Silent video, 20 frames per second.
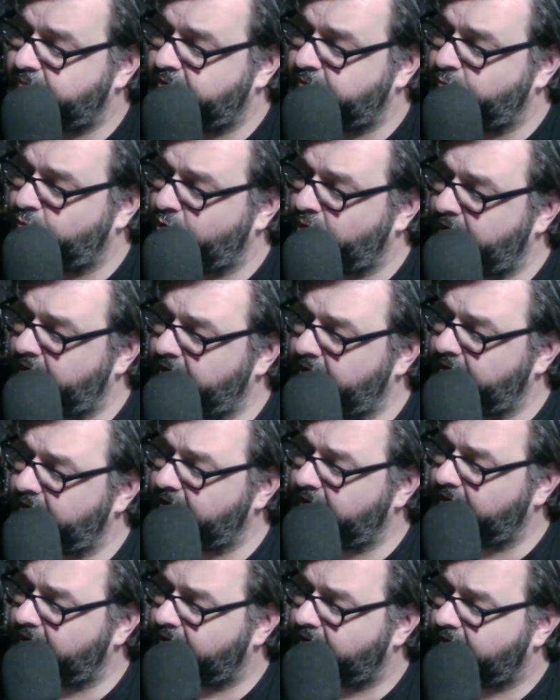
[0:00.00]
braided.
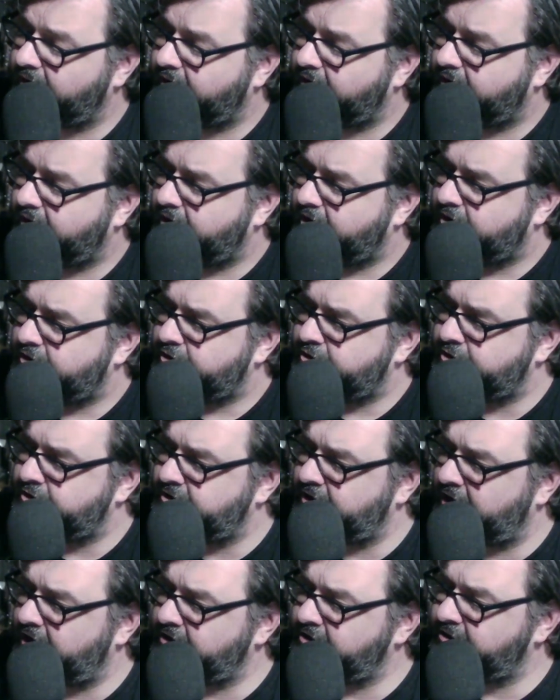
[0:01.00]
She
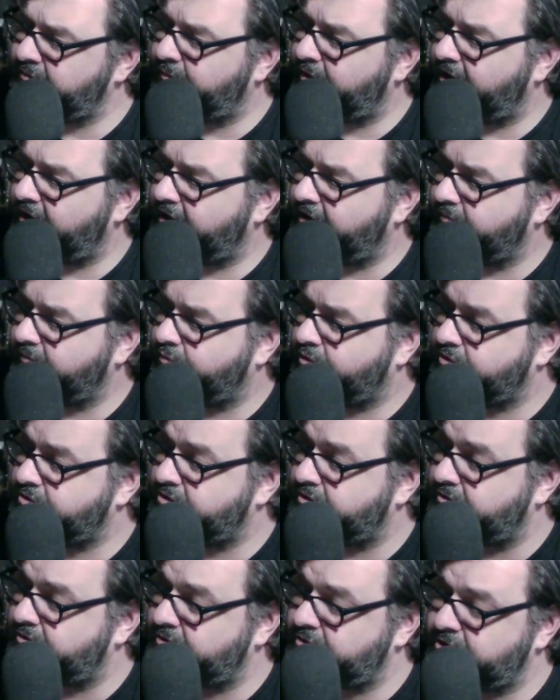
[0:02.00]
ties it back and puts
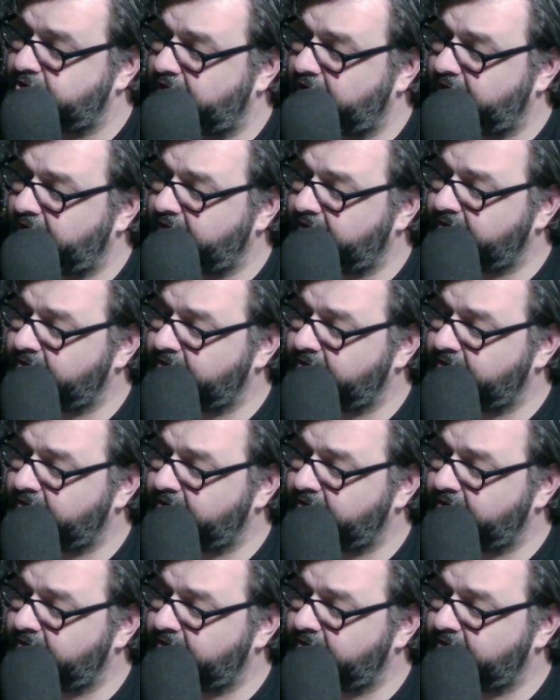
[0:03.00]
on her jacket,